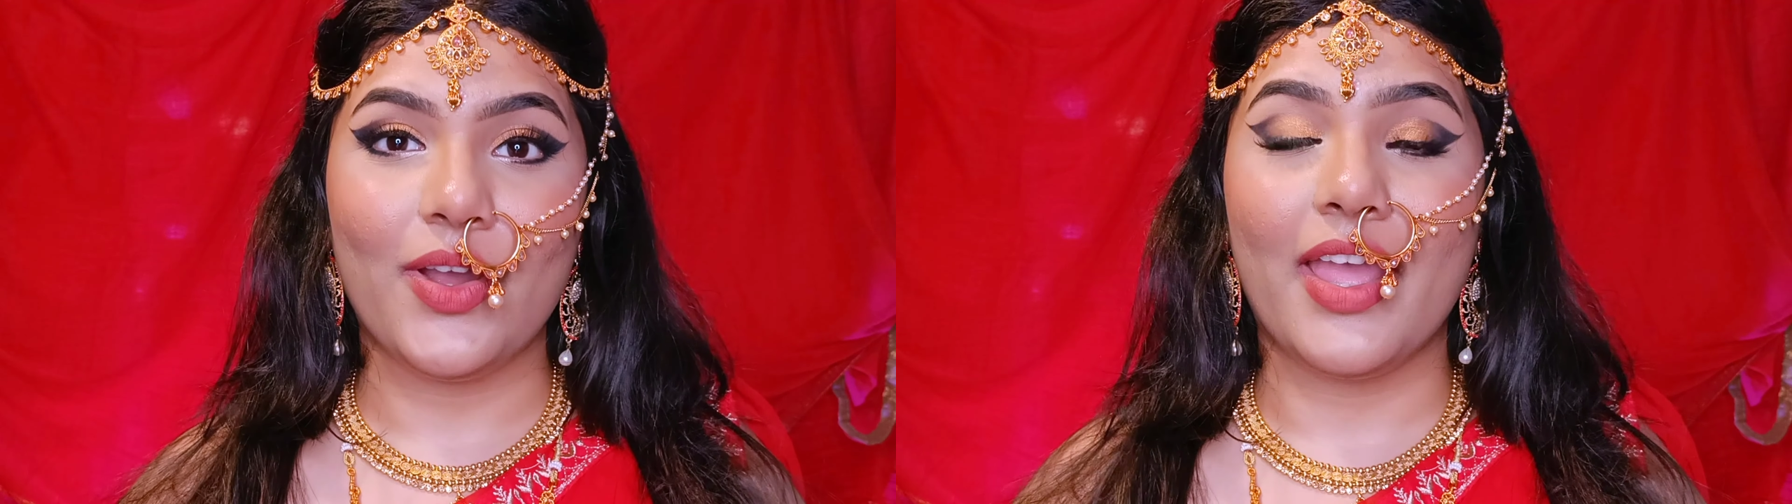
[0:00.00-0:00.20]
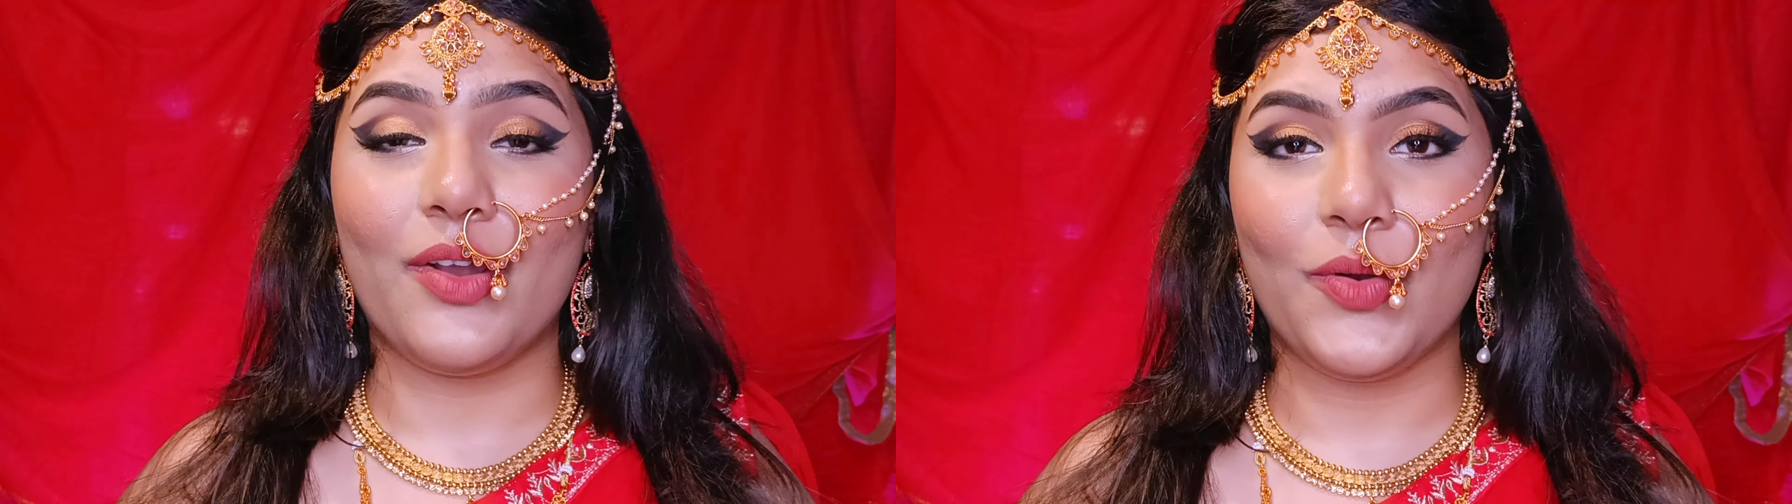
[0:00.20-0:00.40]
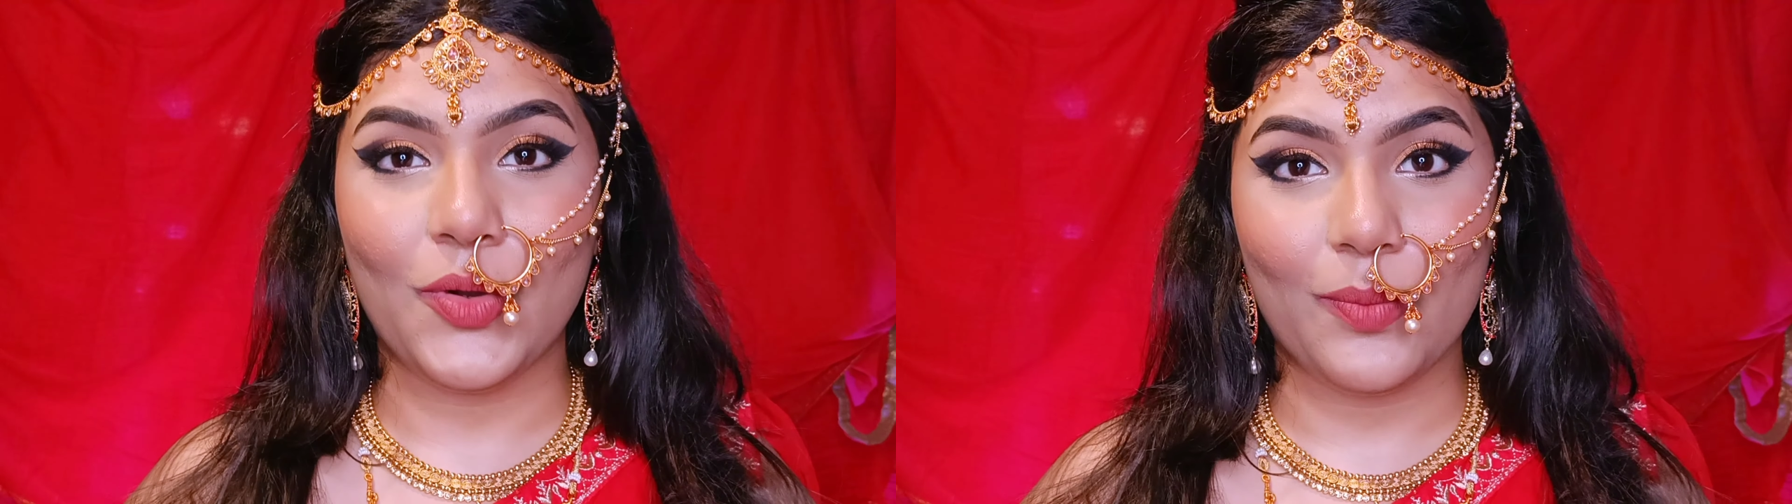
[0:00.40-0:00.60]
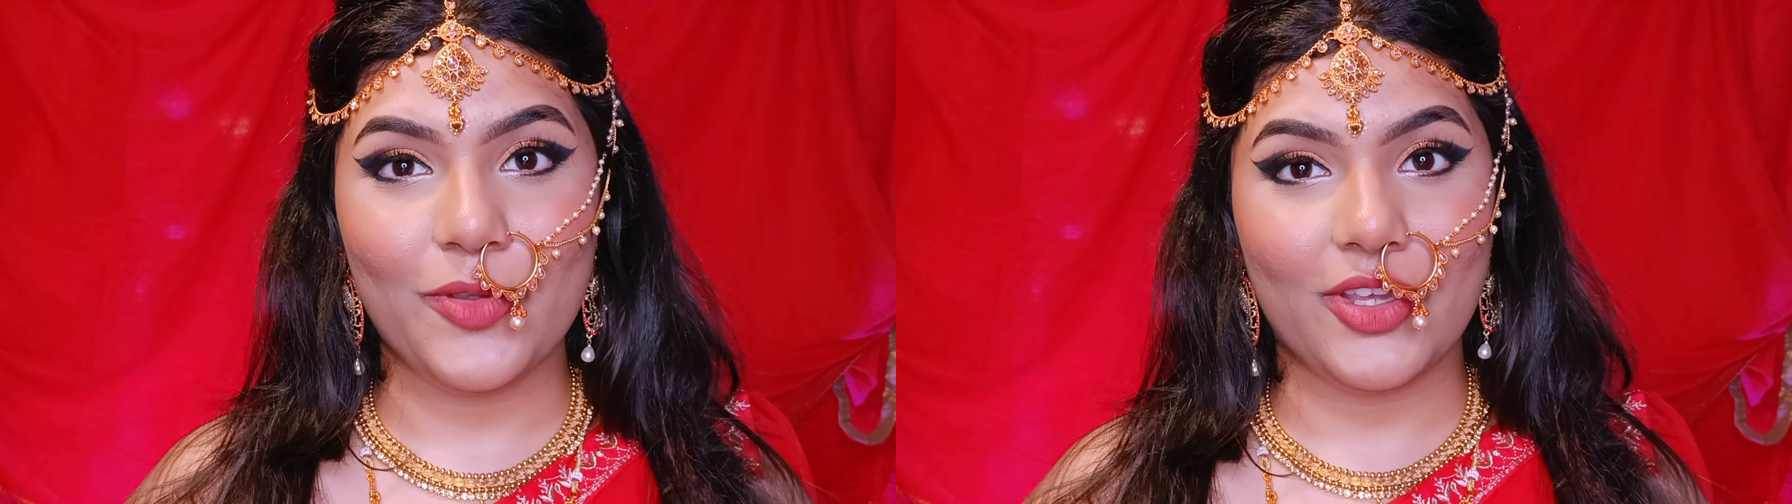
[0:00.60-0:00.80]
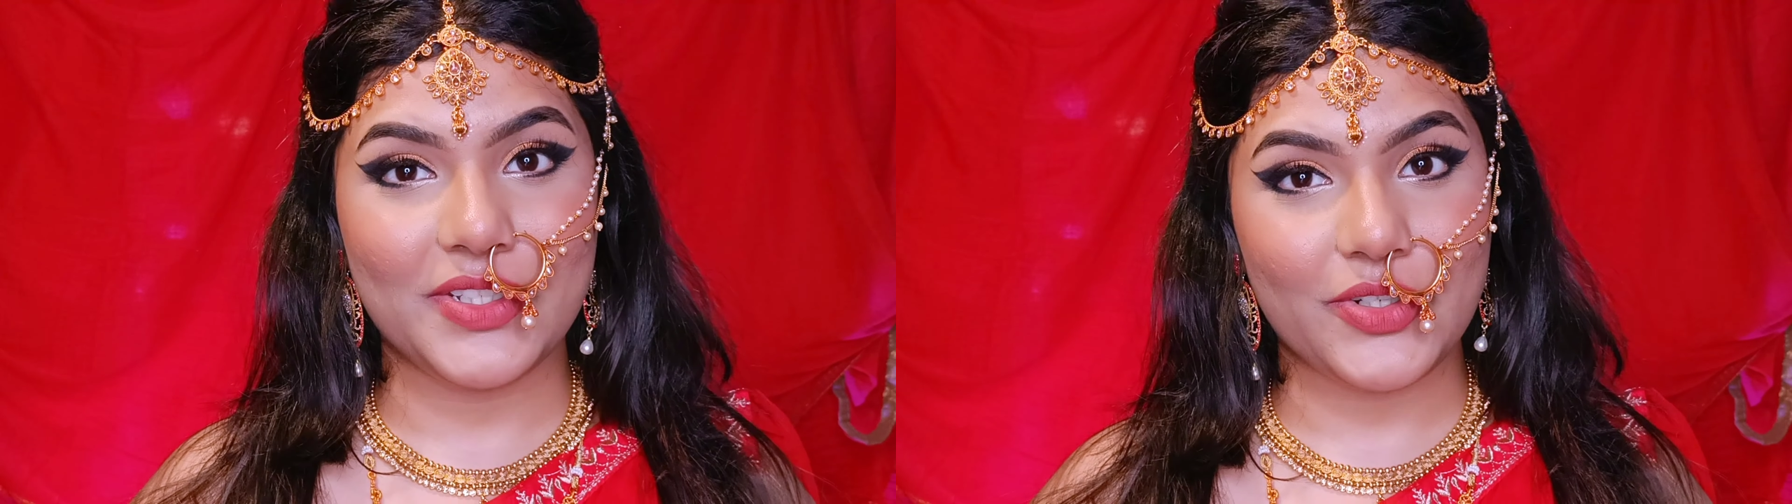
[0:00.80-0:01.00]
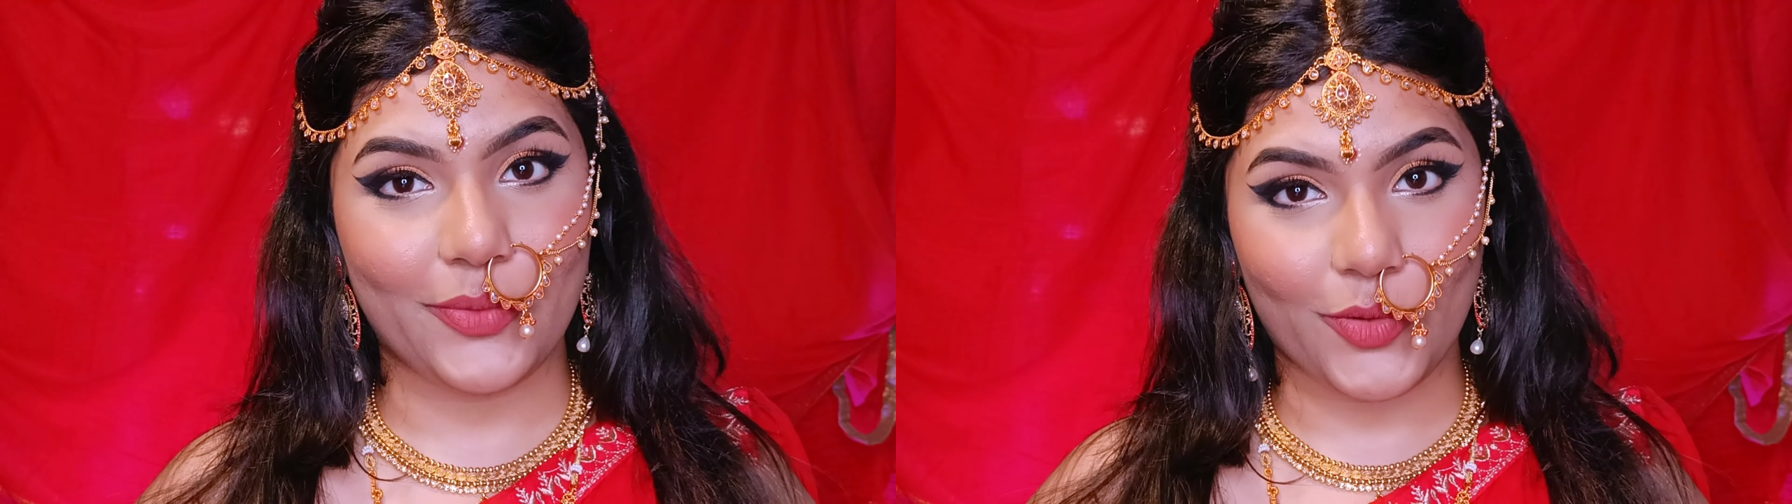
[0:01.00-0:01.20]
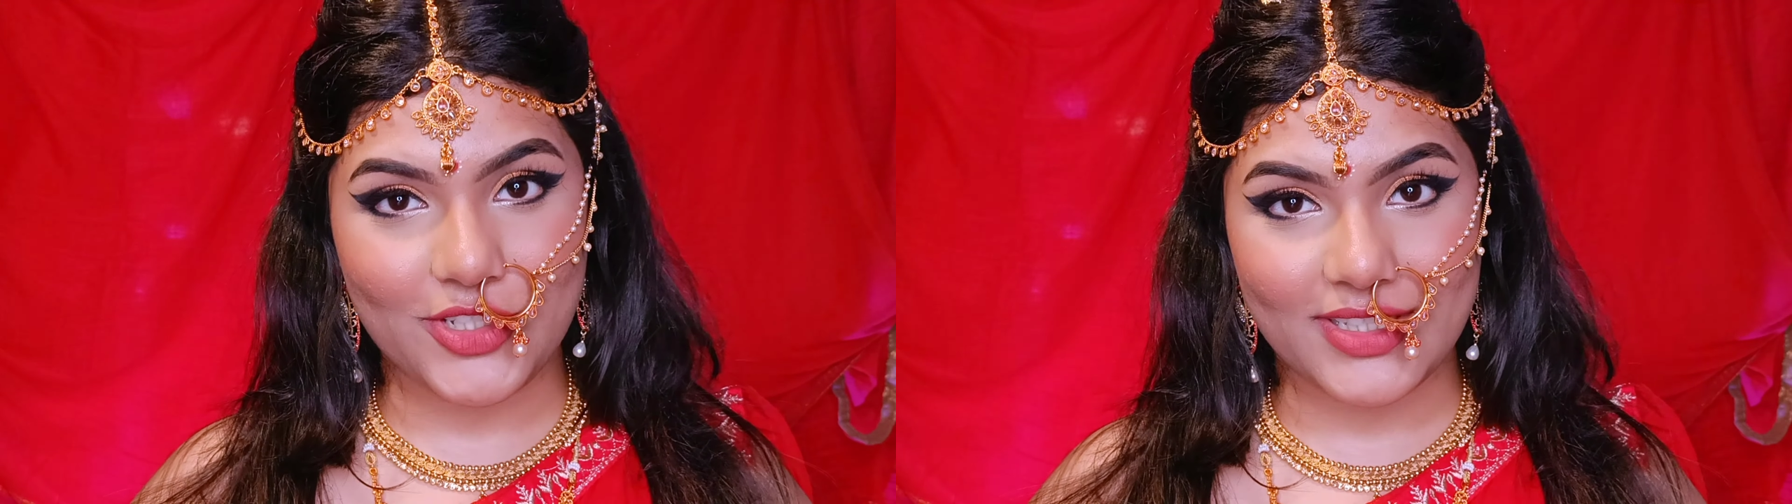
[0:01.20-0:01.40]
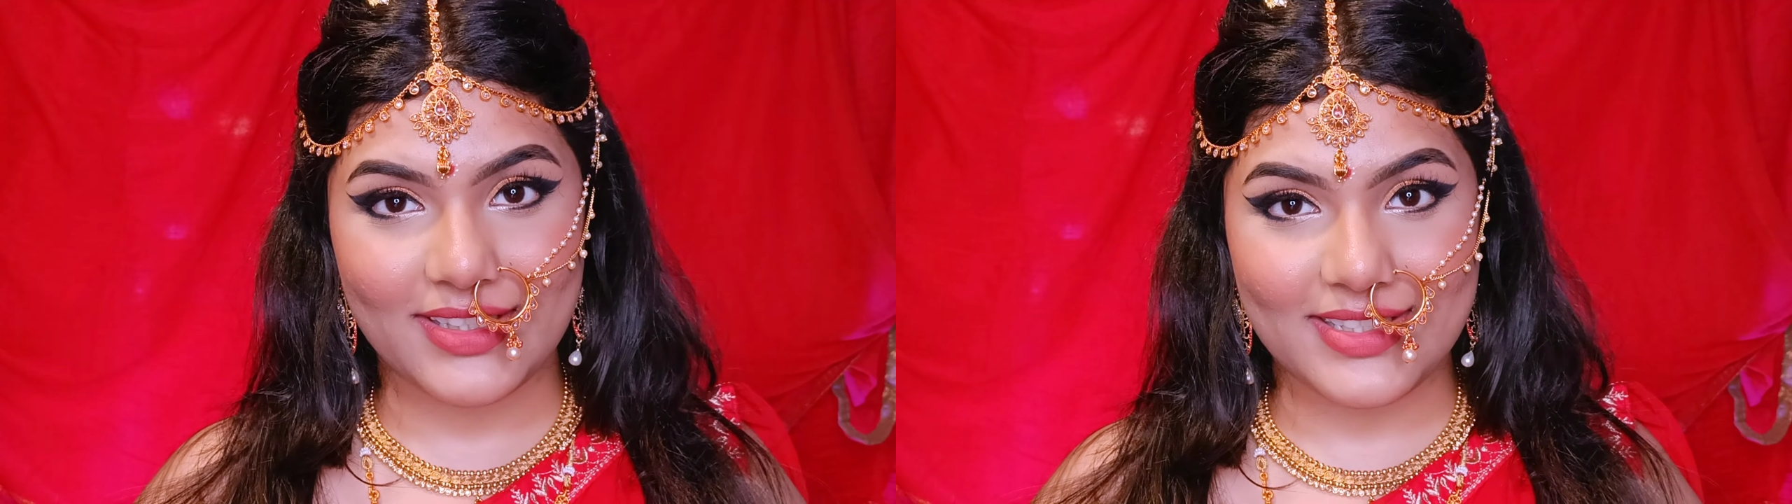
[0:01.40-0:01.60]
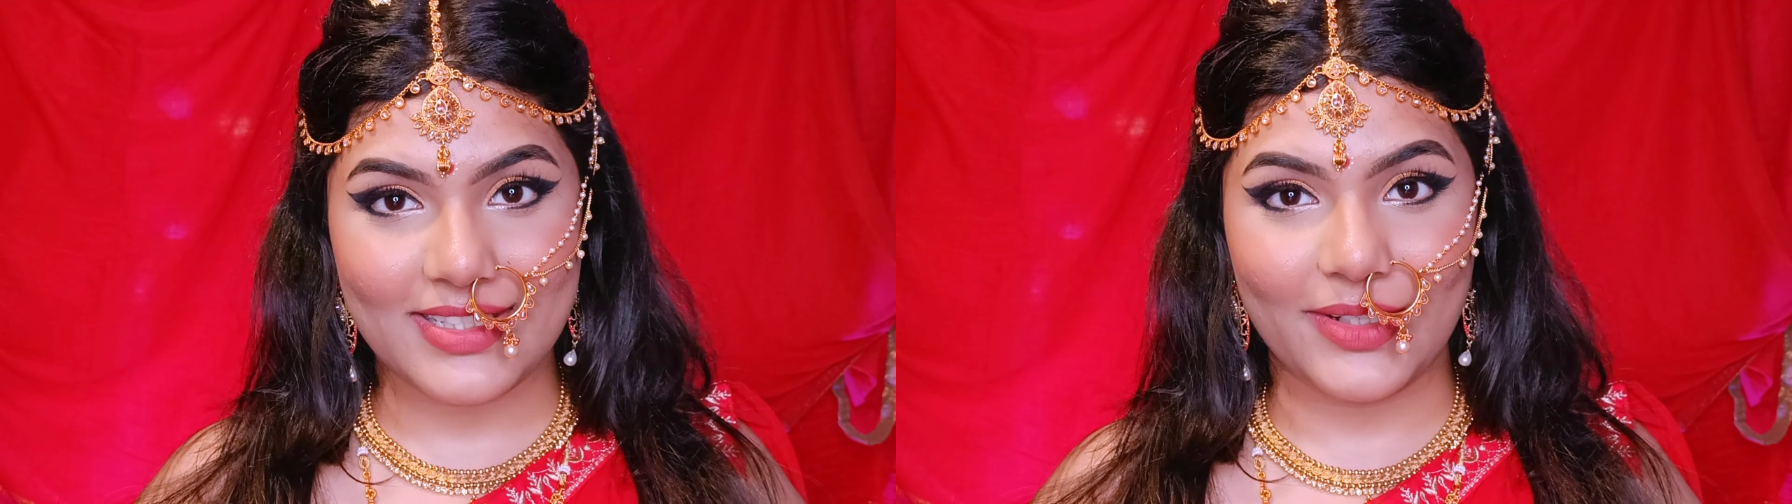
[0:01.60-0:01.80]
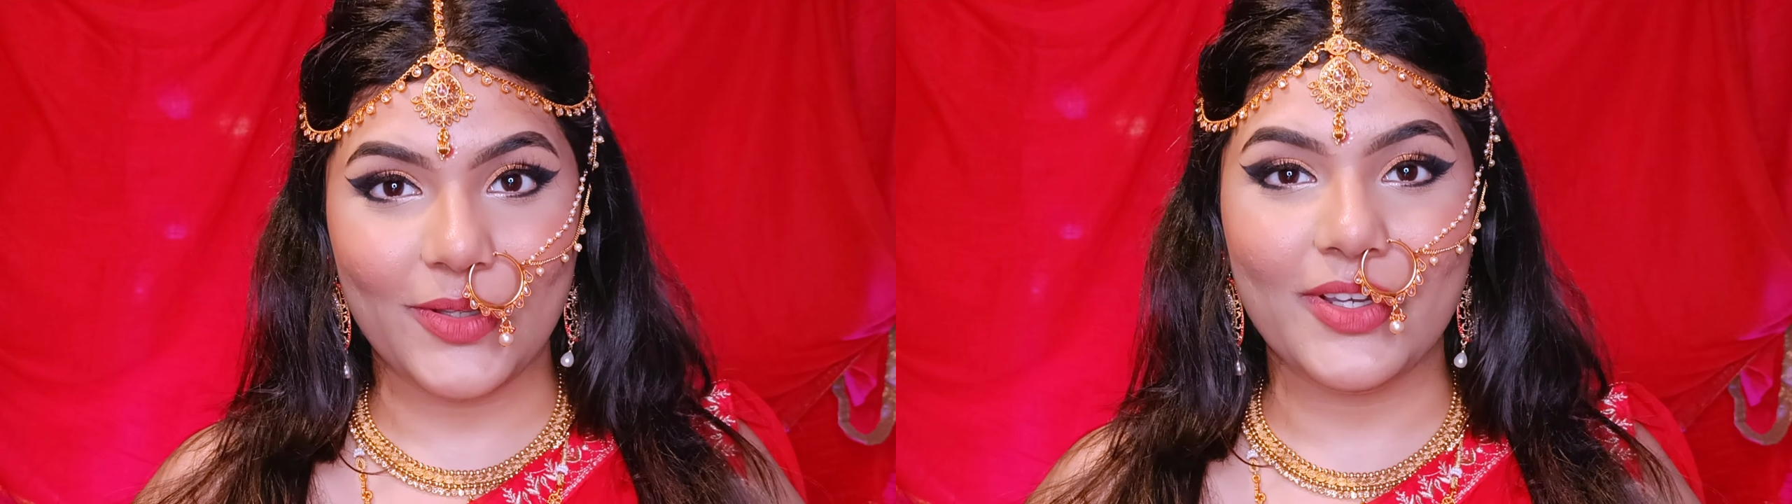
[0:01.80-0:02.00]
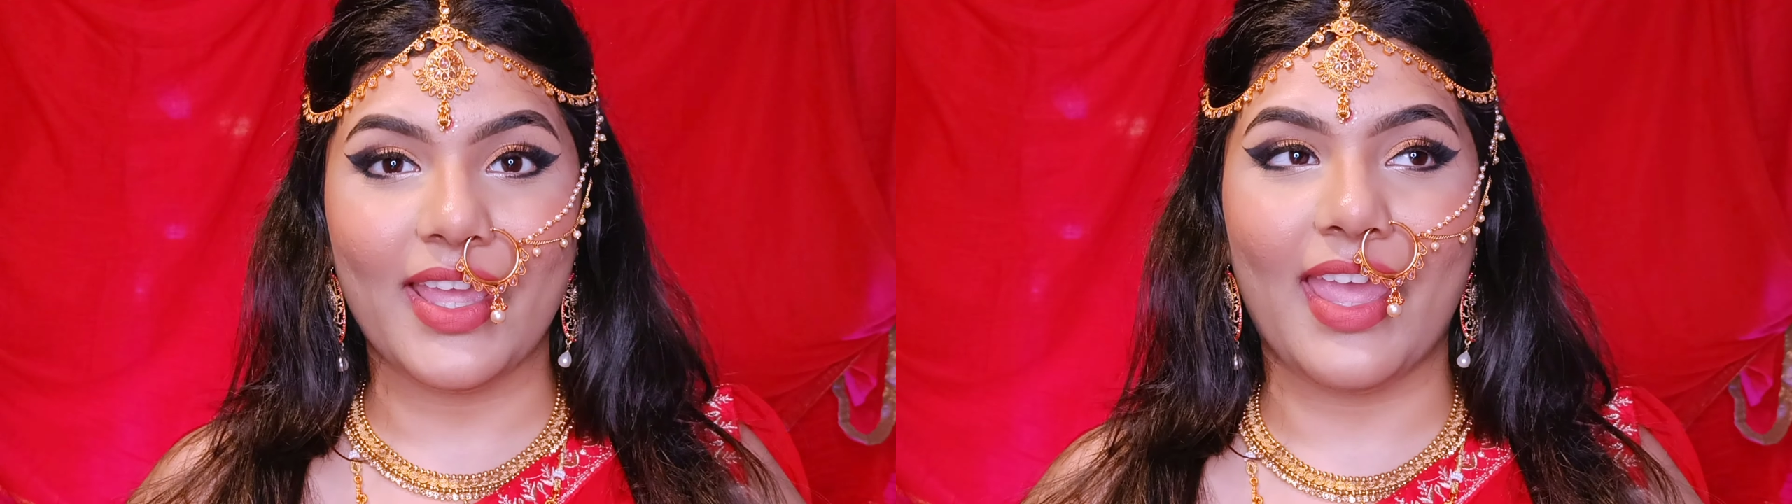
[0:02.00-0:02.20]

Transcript: I hope you enjoyed watching this look,